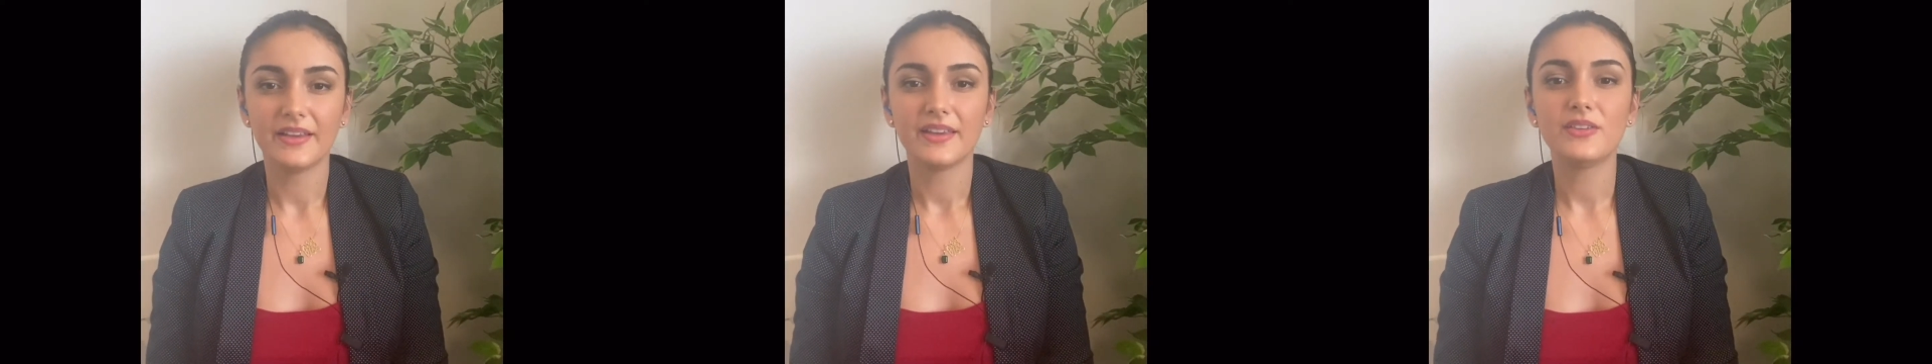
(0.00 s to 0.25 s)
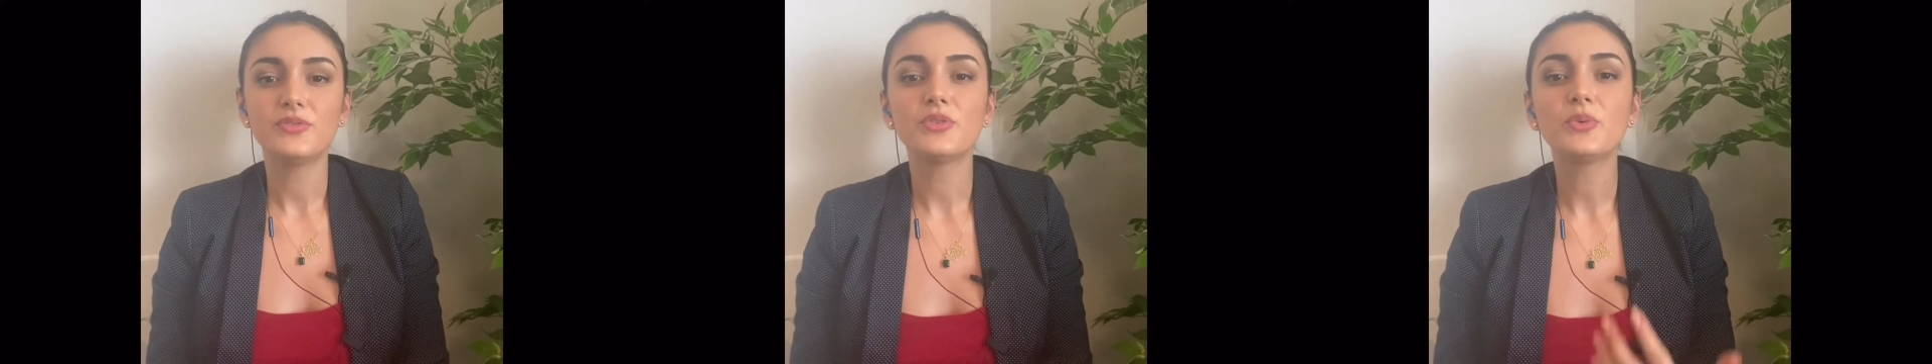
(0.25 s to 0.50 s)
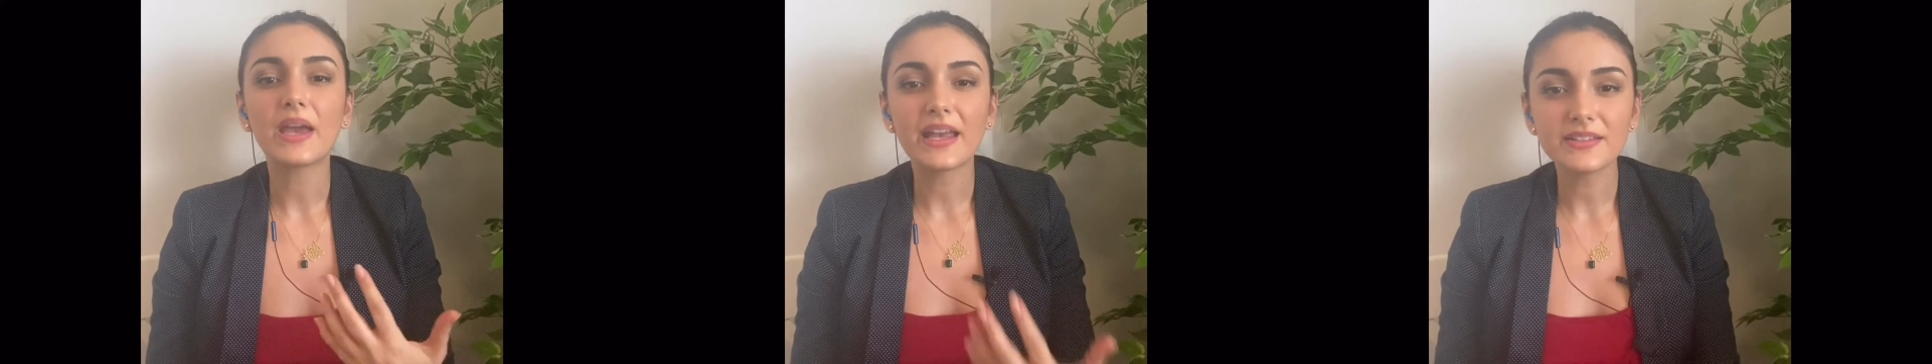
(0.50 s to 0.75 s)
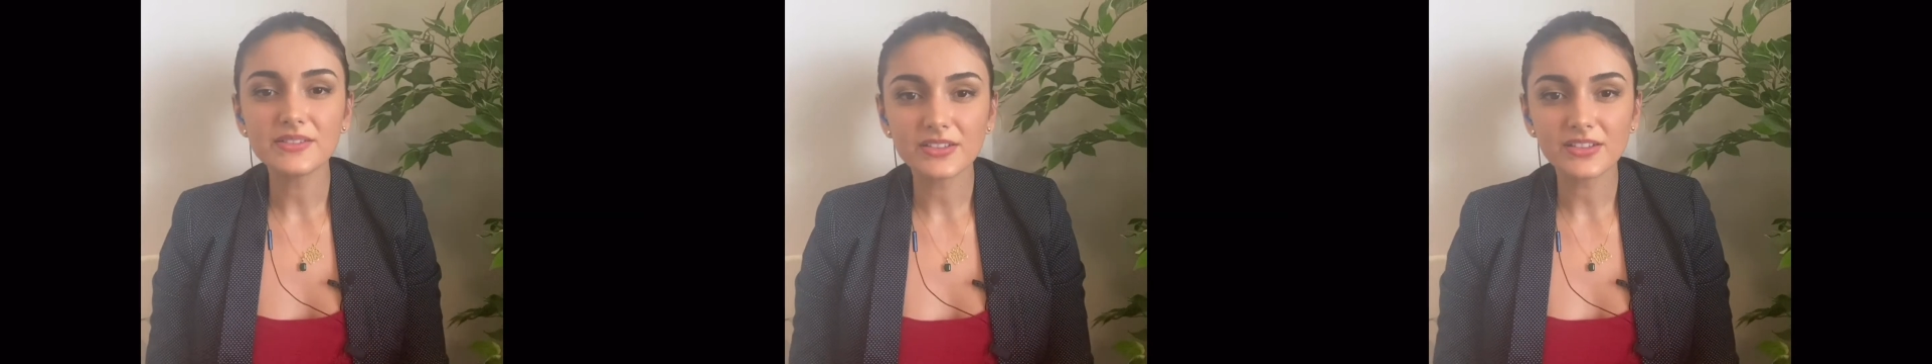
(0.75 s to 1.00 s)
if you
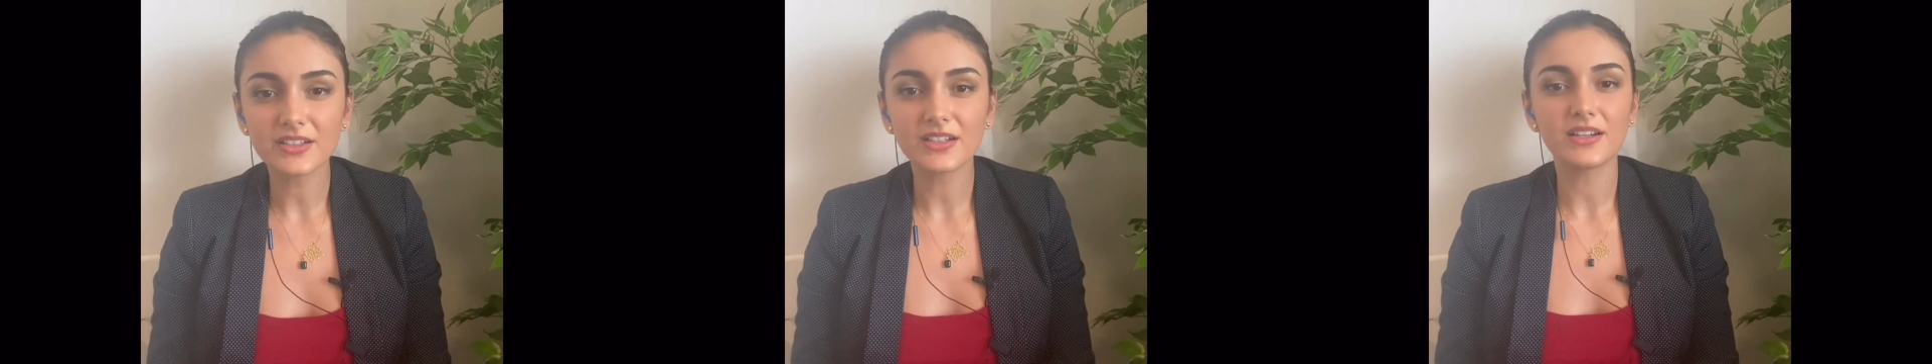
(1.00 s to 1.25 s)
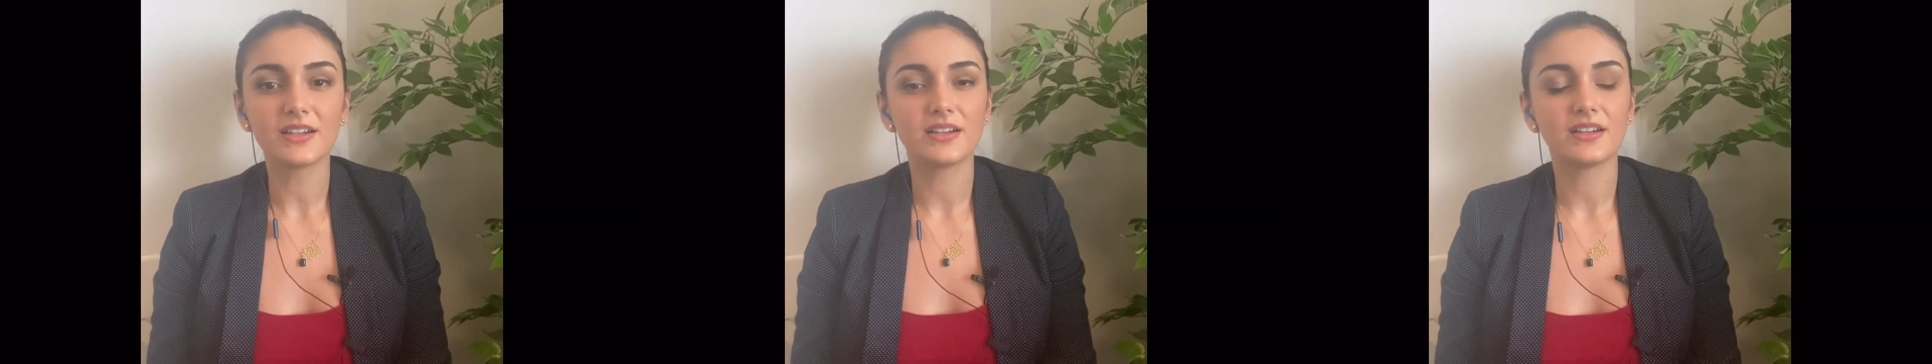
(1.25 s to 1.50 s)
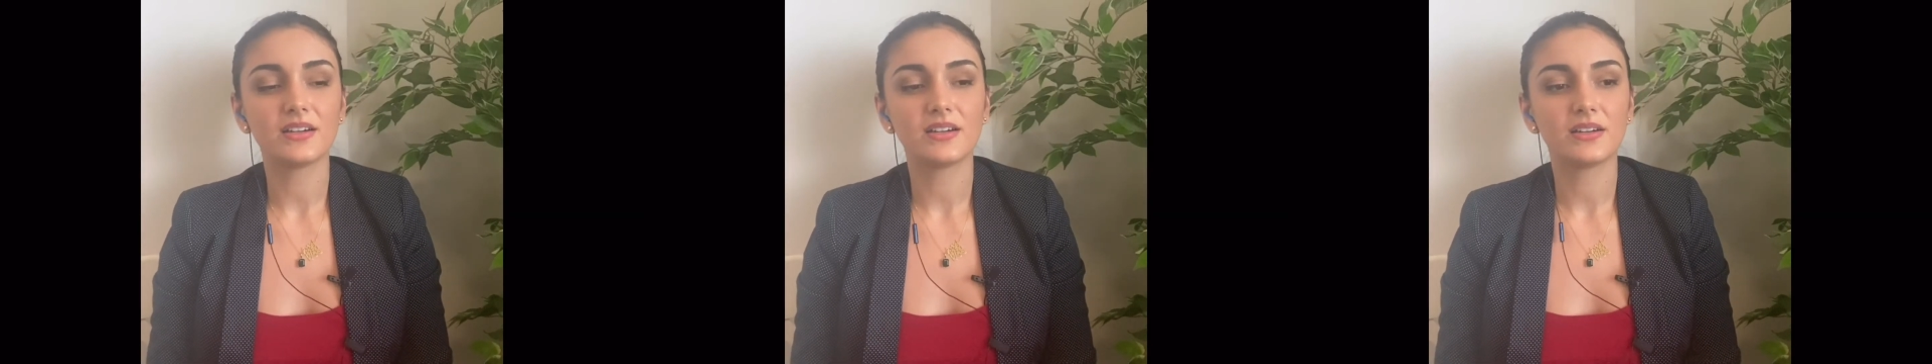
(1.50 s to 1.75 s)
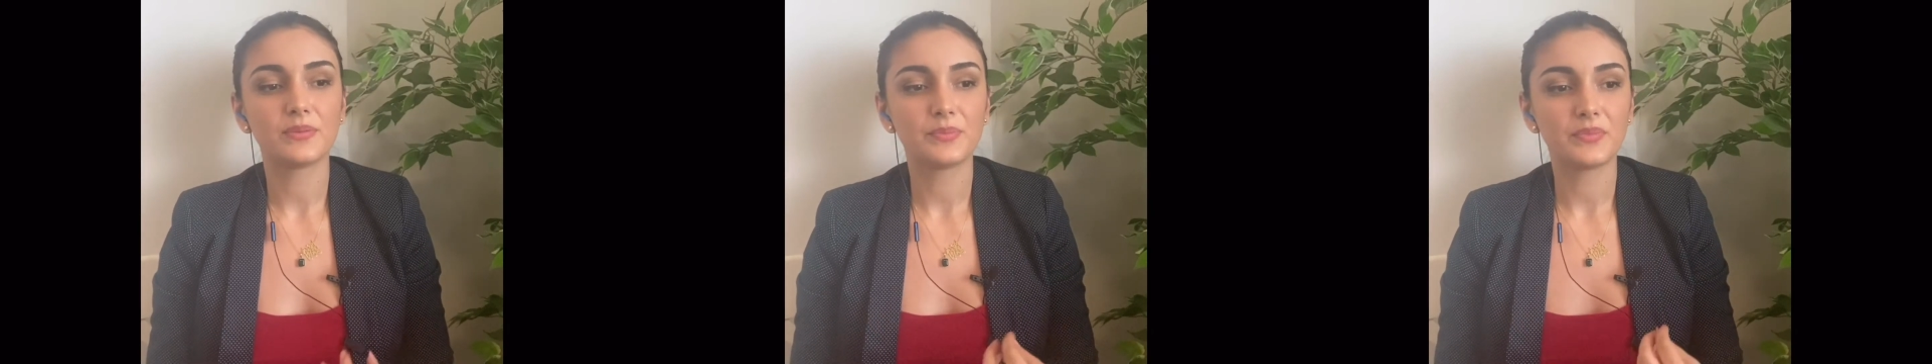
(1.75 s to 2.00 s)
enter
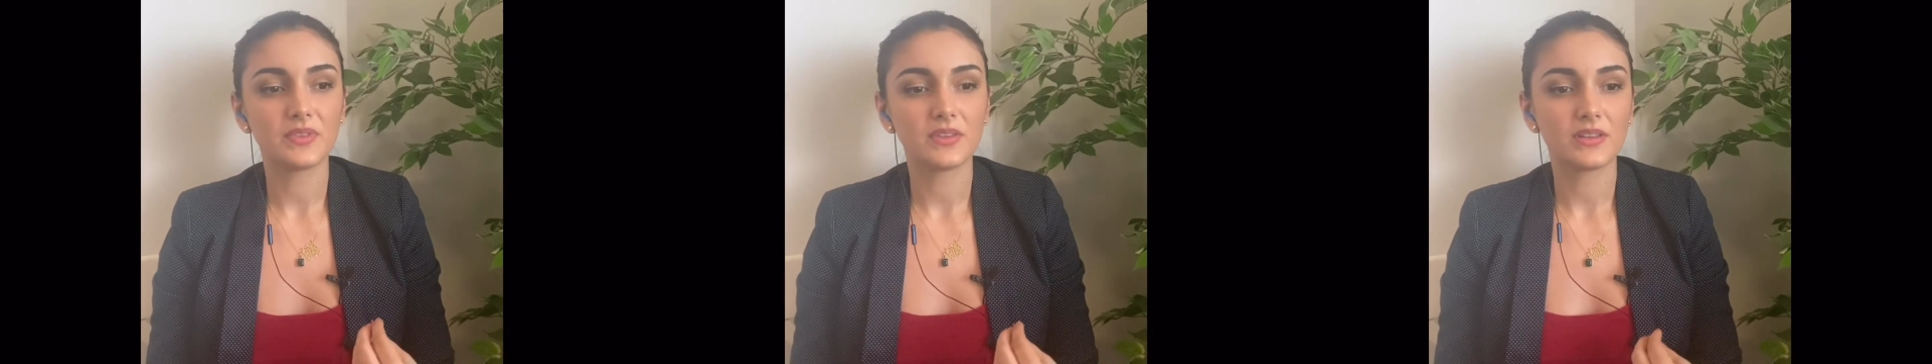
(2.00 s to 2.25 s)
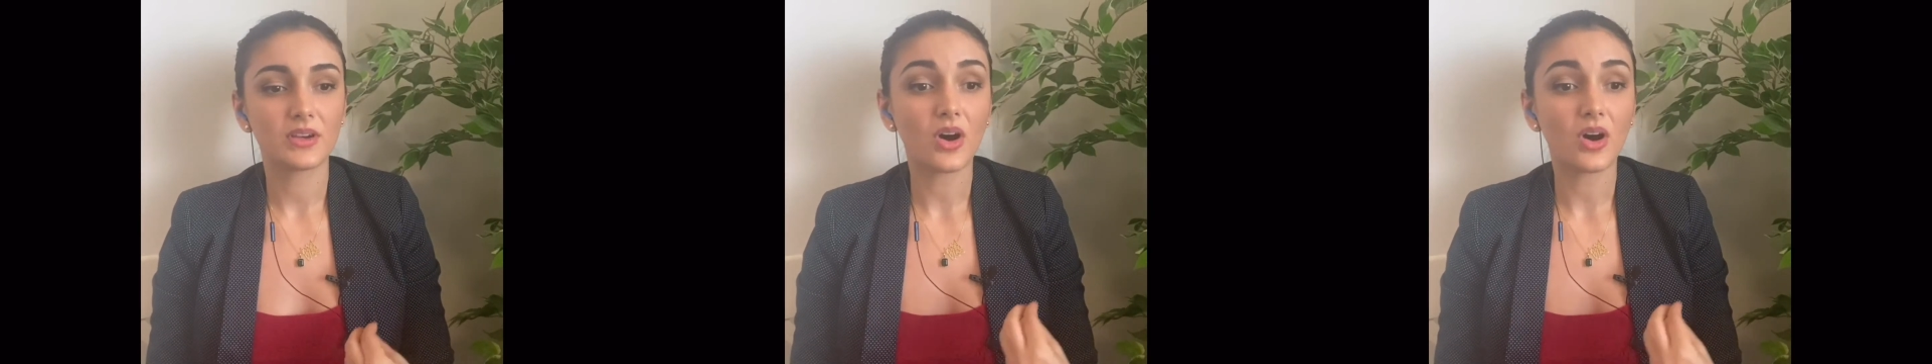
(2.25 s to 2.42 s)
the